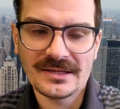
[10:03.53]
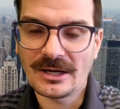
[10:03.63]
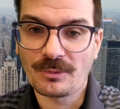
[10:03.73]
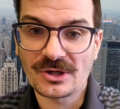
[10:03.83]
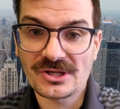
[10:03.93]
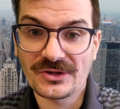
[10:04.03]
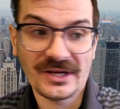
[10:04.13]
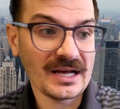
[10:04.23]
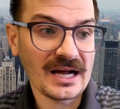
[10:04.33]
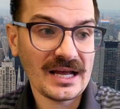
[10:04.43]
Now,
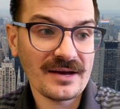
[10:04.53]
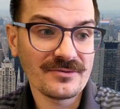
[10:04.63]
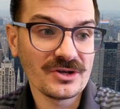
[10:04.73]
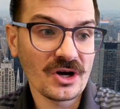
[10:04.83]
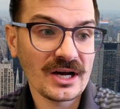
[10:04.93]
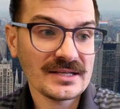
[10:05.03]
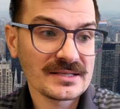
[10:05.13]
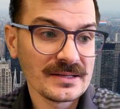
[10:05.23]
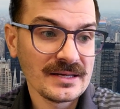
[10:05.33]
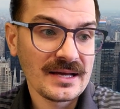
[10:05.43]
personally, I have not
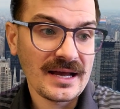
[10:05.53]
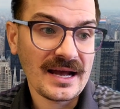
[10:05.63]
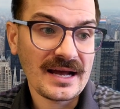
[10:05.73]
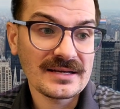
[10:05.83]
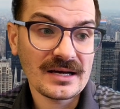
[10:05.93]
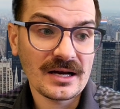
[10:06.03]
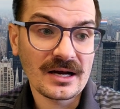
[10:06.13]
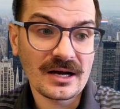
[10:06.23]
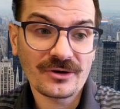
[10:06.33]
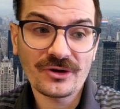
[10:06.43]
had
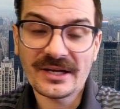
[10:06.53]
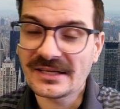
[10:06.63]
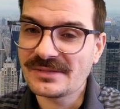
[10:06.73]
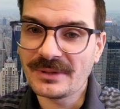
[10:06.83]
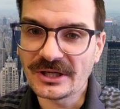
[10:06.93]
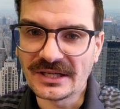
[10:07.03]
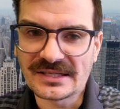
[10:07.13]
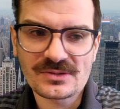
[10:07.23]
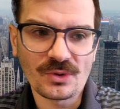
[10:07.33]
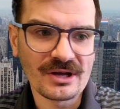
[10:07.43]
a great
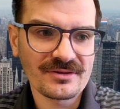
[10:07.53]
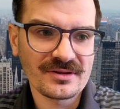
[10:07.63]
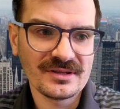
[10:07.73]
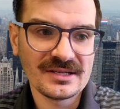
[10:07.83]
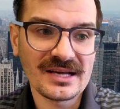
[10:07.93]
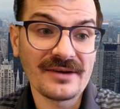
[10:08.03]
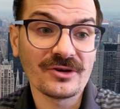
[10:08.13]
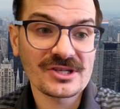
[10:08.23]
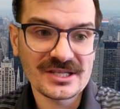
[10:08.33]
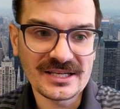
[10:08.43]
experience with the
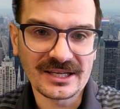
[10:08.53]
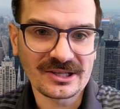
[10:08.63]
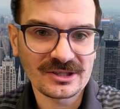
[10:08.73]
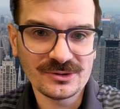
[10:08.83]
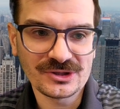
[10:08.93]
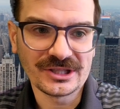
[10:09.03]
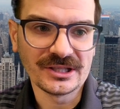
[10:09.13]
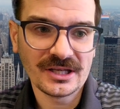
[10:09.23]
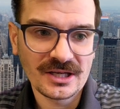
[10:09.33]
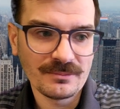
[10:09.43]
diversity and
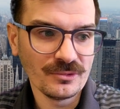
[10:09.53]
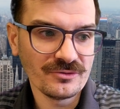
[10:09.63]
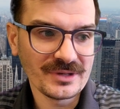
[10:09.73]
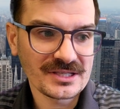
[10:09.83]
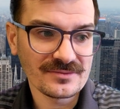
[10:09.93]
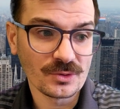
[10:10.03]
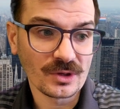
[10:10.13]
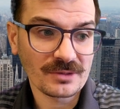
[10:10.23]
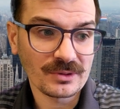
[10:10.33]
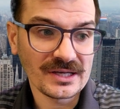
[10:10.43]
inclusion movement of the
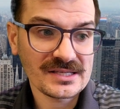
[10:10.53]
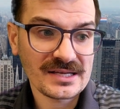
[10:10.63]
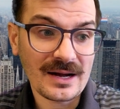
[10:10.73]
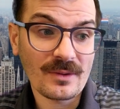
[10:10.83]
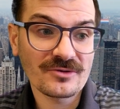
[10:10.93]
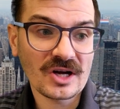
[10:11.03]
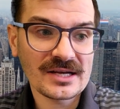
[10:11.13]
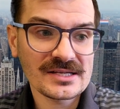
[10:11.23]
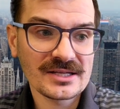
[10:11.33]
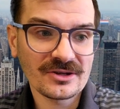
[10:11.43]
workplace. However,
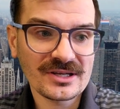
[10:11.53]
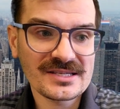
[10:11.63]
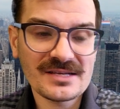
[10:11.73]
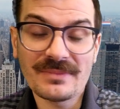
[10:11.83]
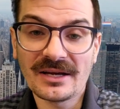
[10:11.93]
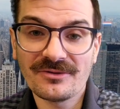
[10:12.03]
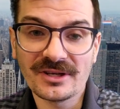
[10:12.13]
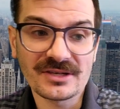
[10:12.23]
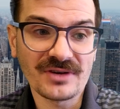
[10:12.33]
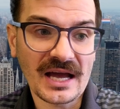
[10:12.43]
I still can see
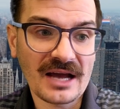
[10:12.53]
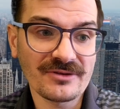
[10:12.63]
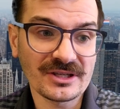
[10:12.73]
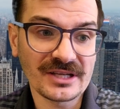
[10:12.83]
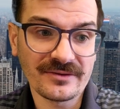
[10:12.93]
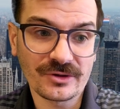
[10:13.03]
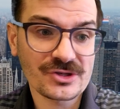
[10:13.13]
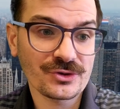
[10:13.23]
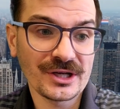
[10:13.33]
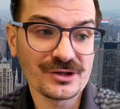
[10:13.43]
benefit of having
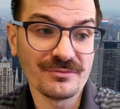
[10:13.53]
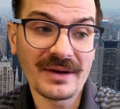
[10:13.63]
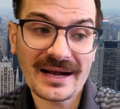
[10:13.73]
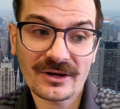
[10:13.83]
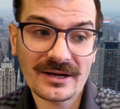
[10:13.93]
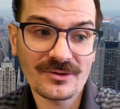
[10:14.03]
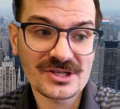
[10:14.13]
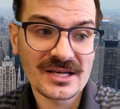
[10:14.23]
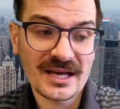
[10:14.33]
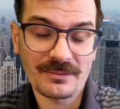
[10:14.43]
diverse range of
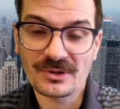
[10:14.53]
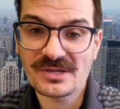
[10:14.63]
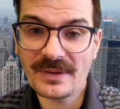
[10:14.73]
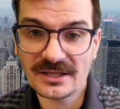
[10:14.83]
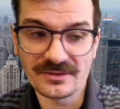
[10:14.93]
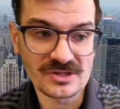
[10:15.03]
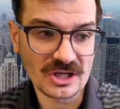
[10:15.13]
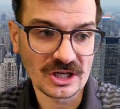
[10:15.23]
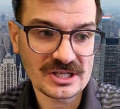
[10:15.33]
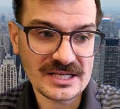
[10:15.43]
backgrounds and perspectives
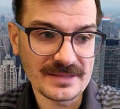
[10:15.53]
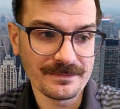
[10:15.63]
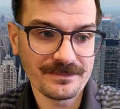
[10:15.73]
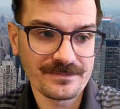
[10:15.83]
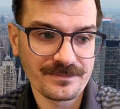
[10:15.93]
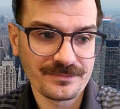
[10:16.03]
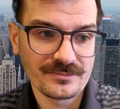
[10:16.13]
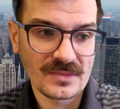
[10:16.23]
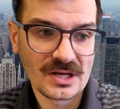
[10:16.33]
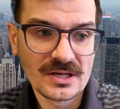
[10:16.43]
on a team.
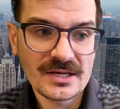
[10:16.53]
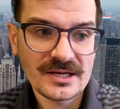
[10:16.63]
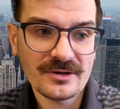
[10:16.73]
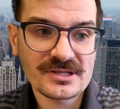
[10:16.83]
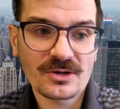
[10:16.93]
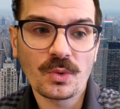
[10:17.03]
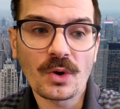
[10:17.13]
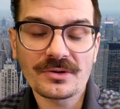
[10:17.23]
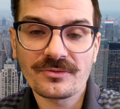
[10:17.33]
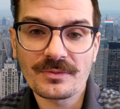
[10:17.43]
Here is a
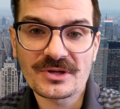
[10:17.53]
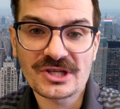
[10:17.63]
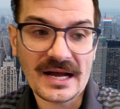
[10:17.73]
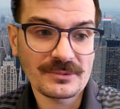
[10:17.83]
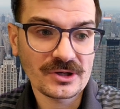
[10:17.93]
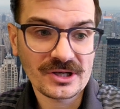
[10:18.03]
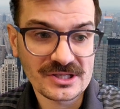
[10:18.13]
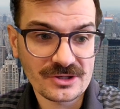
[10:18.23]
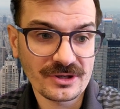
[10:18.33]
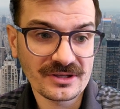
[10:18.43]
quote from the chapter
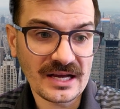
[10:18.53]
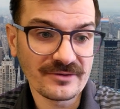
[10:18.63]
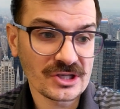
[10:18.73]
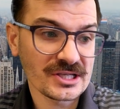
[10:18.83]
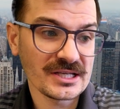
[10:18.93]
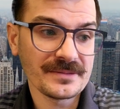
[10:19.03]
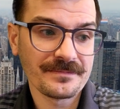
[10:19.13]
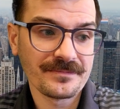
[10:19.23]
concerning diversity.